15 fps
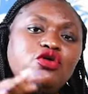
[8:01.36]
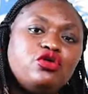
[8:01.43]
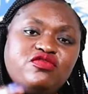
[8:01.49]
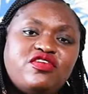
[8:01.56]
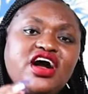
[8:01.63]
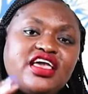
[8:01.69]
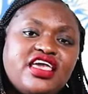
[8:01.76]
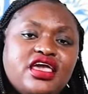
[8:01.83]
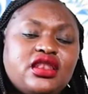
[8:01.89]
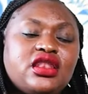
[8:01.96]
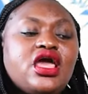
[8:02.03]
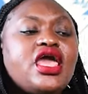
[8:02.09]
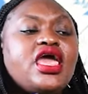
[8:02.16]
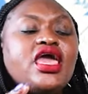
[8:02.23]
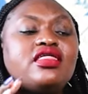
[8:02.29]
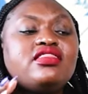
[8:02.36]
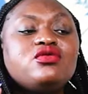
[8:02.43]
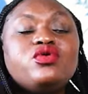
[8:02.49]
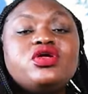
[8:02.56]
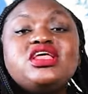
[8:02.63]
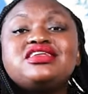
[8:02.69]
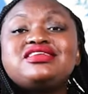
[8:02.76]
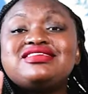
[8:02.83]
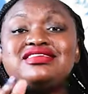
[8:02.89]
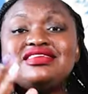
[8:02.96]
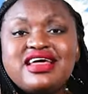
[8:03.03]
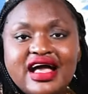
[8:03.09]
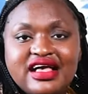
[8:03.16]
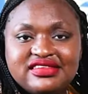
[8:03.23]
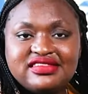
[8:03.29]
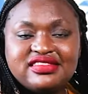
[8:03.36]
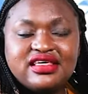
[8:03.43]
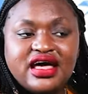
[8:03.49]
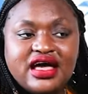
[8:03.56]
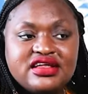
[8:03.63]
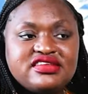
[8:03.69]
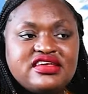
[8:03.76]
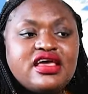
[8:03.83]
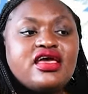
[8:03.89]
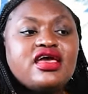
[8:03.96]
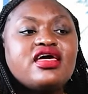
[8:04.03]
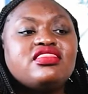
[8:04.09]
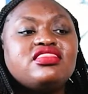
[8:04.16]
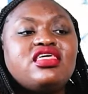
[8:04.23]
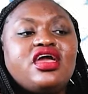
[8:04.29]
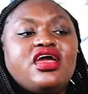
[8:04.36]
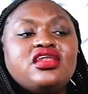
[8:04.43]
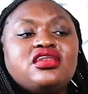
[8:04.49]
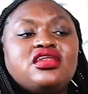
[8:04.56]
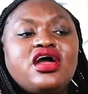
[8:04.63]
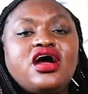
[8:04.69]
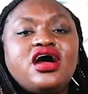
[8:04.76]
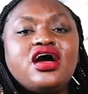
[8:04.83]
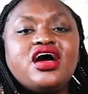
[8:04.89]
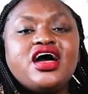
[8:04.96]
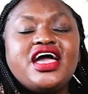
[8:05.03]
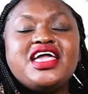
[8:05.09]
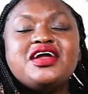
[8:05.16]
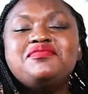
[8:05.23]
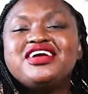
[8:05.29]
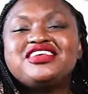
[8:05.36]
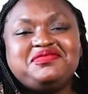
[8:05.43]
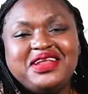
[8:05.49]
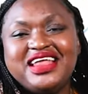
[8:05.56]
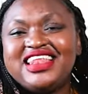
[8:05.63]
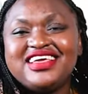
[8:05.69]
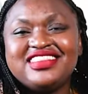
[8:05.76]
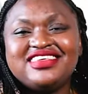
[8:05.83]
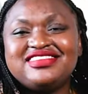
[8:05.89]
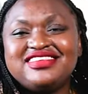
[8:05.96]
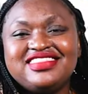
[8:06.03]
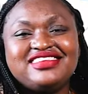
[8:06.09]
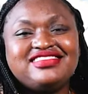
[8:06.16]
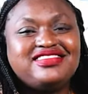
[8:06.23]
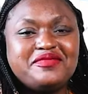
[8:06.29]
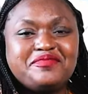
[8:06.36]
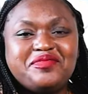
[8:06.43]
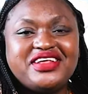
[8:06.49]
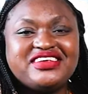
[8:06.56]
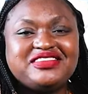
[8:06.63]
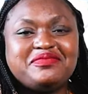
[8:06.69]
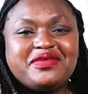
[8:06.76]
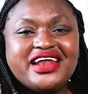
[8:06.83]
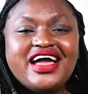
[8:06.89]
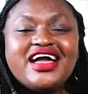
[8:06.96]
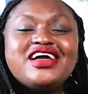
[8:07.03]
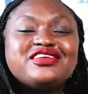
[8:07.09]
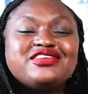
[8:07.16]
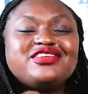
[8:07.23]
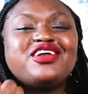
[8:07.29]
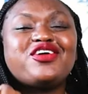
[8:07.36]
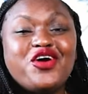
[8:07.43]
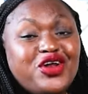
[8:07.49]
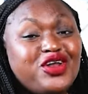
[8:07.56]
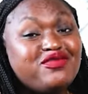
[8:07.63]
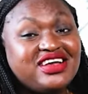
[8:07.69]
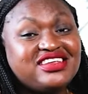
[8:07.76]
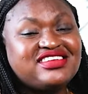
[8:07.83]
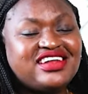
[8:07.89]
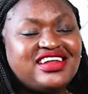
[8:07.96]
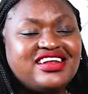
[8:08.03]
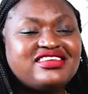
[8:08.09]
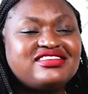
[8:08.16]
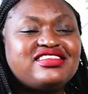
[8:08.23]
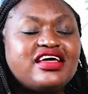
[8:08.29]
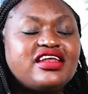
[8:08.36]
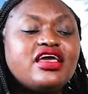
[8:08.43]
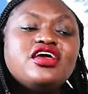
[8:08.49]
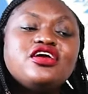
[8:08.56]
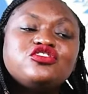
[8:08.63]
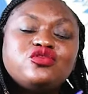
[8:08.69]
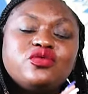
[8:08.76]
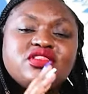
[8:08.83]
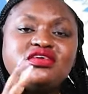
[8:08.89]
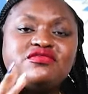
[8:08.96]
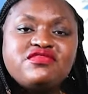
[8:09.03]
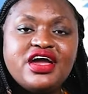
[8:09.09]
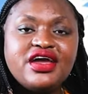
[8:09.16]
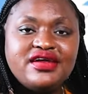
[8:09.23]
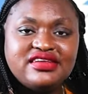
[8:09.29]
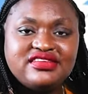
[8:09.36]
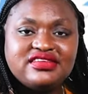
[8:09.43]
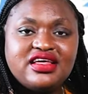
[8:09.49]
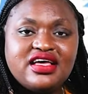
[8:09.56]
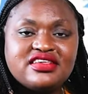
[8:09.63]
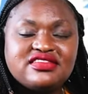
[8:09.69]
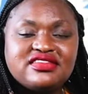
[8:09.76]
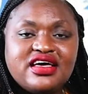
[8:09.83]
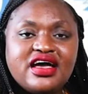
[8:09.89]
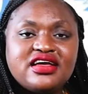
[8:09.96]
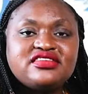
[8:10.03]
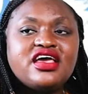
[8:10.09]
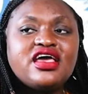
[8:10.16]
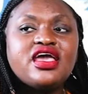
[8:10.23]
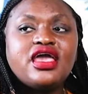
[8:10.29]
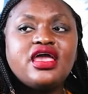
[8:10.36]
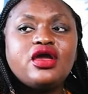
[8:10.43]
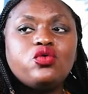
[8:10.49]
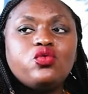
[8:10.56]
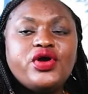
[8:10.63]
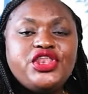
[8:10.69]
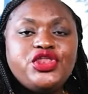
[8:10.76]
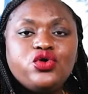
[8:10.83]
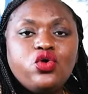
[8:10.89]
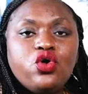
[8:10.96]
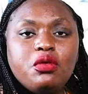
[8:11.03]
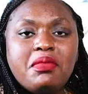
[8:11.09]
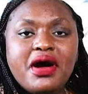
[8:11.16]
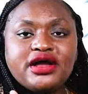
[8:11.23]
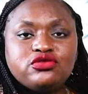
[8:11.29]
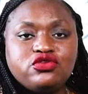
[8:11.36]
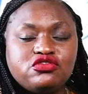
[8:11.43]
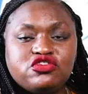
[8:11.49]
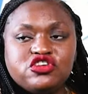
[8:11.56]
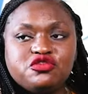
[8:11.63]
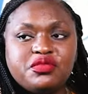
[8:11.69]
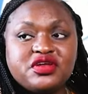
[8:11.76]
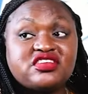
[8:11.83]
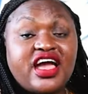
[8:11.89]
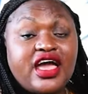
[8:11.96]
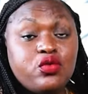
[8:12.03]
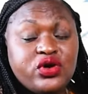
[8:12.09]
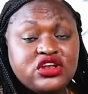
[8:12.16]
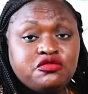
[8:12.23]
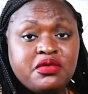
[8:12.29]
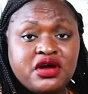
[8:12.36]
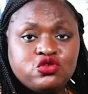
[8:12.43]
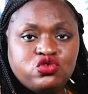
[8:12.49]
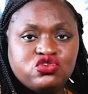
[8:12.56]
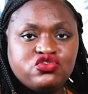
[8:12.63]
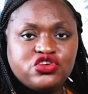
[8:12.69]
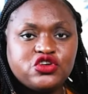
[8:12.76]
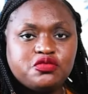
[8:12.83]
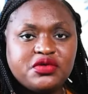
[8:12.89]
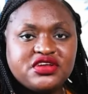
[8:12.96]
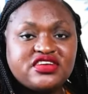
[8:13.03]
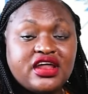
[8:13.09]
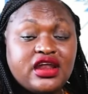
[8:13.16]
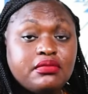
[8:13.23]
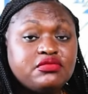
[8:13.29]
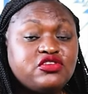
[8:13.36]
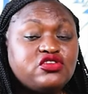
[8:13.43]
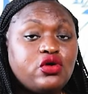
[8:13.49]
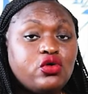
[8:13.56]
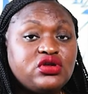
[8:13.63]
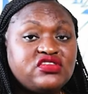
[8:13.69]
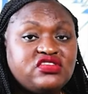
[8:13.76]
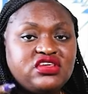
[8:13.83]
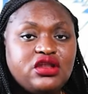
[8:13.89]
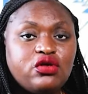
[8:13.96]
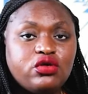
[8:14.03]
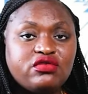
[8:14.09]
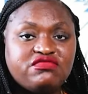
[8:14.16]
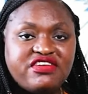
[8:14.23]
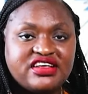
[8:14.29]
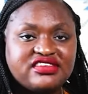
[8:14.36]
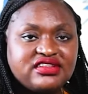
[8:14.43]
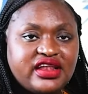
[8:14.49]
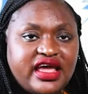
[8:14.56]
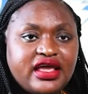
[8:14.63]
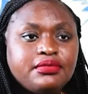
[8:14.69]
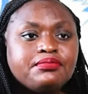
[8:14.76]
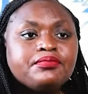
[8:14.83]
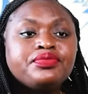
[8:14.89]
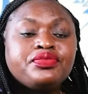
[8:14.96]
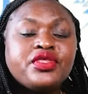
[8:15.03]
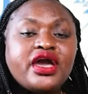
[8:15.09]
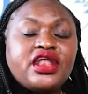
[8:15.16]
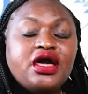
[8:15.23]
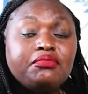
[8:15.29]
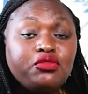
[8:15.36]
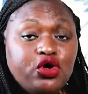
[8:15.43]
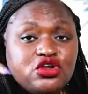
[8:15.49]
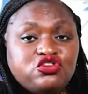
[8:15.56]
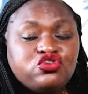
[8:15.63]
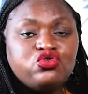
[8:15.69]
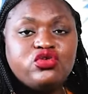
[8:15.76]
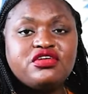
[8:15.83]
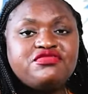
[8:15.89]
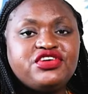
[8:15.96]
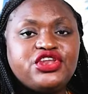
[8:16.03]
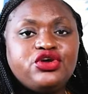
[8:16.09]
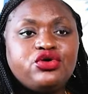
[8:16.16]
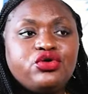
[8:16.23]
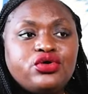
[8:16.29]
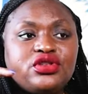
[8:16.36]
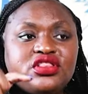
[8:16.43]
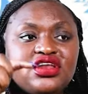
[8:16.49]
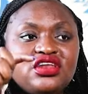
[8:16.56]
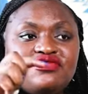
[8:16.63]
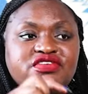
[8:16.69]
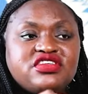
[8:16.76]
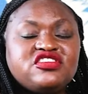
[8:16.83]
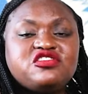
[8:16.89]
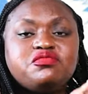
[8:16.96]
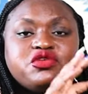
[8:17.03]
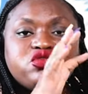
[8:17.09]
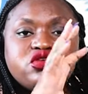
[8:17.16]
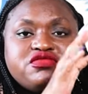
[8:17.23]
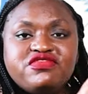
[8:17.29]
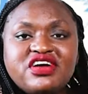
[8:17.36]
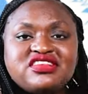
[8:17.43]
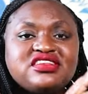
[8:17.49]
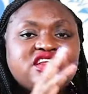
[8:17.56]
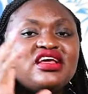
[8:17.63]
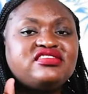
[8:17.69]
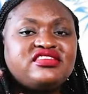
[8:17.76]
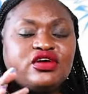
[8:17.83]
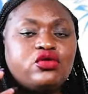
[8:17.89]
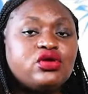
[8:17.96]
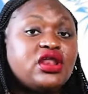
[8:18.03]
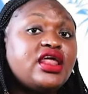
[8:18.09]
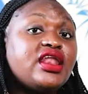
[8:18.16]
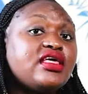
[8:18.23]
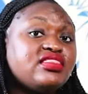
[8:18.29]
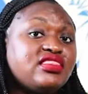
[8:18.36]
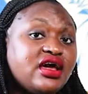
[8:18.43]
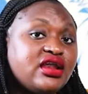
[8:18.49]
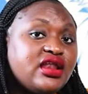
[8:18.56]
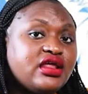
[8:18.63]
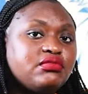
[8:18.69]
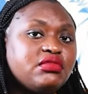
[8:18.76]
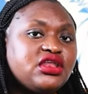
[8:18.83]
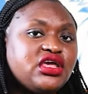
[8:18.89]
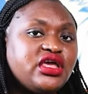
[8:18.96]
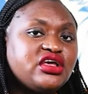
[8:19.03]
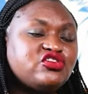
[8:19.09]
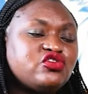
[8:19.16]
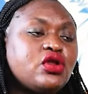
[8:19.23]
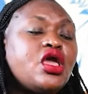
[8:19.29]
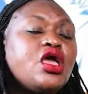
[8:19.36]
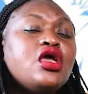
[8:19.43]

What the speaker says: all over again. And then when it does that, then I am explaining this in the simplest manner so that all of us can understand. So when the virus does that, when you go back to treatment, I went back to treatment and I'm still on first line, and I'm going to do a video on the differences between first line, second line, and third line medication.